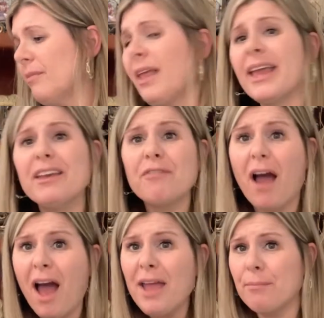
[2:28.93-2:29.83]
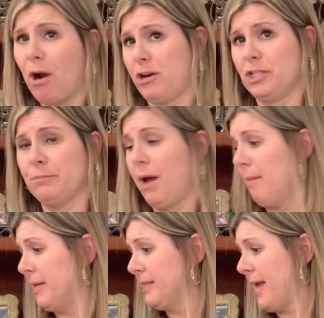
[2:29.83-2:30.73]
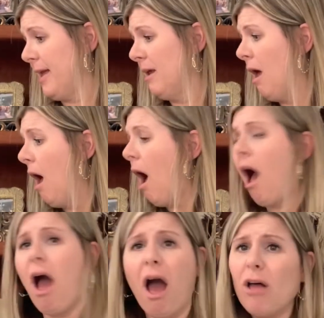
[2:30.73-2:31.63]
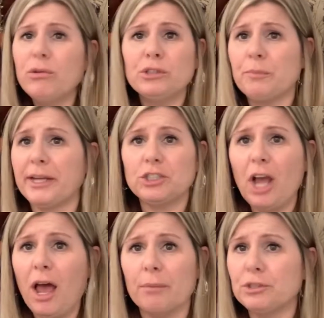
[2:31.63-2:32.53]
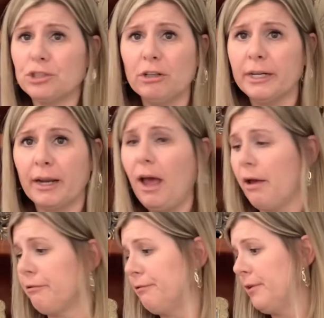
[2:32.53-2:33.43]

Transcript: If I march, Mama said, I'll lose my job, sure enough.